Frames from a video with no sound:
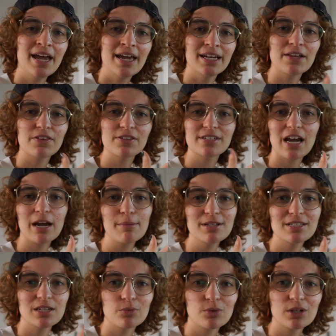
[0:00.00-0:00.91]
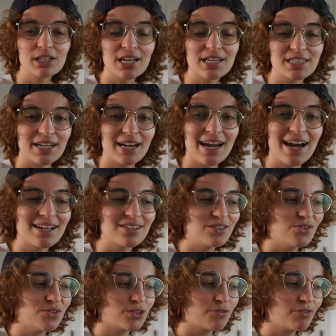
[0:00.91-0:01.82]
And at the time I didn't realize that I had
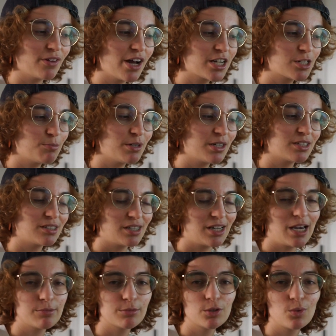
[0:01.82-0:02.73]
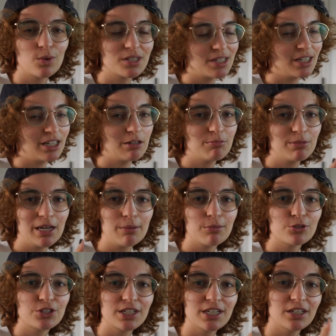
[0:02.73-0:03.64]
to use the flash because the camera wasn't going to be
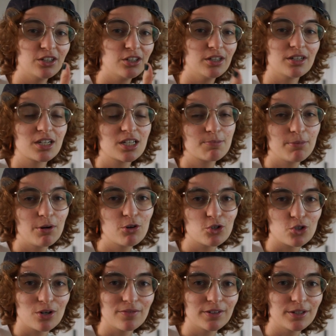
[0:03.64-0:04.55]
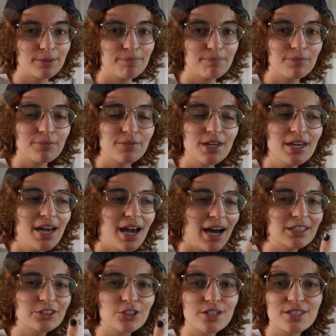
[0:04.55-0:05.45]
able to get a good exposure of it.
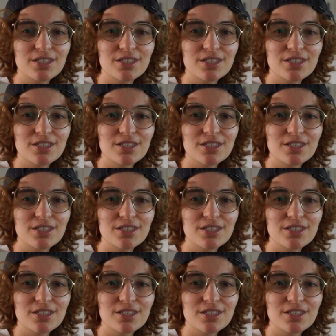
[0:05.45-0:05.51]
As you can